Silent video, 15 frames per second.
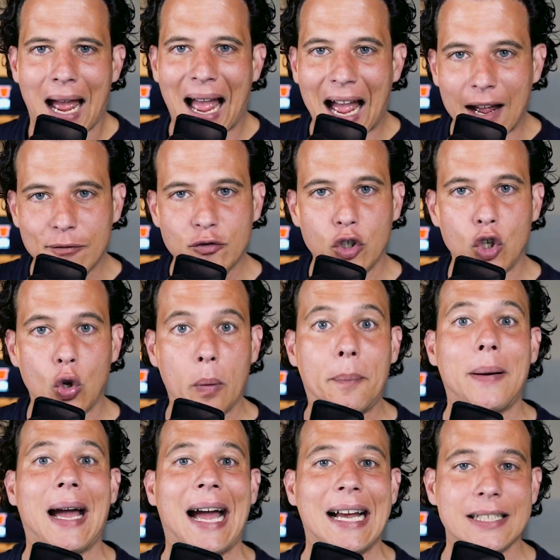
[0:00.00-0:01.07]
After you
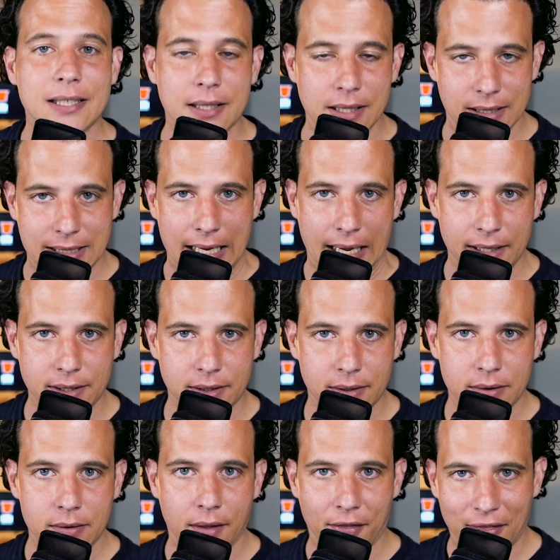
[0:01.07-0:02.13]
pass the
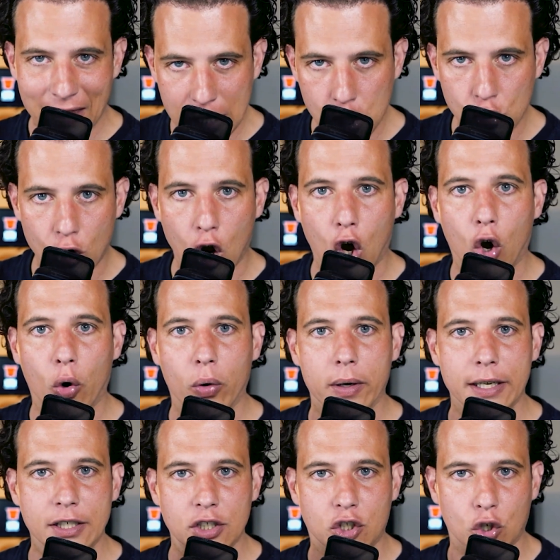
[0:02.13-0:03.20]
test, then you go
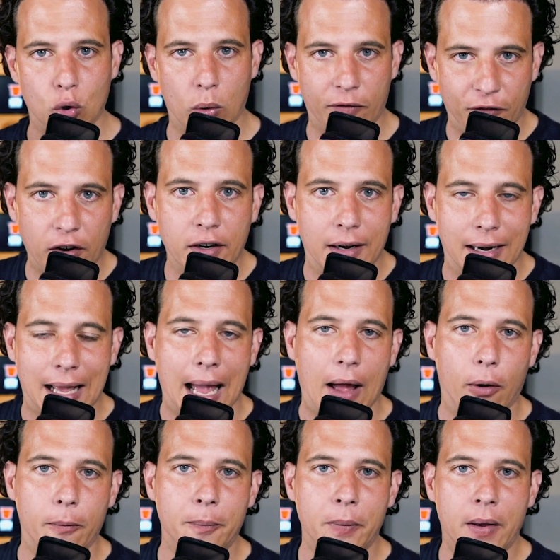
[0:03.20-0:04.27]
into a funded
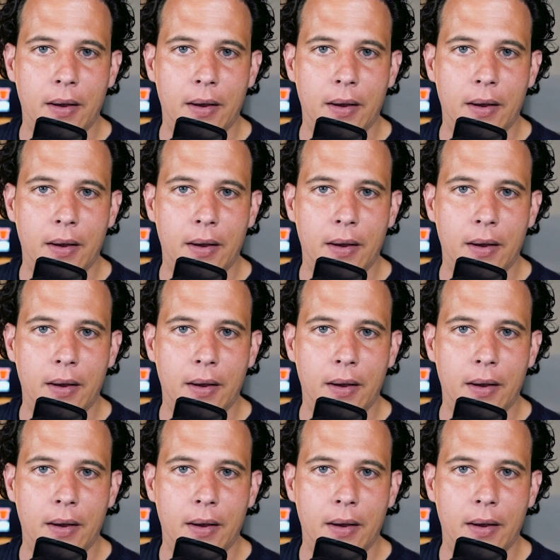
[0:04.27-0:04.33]
account.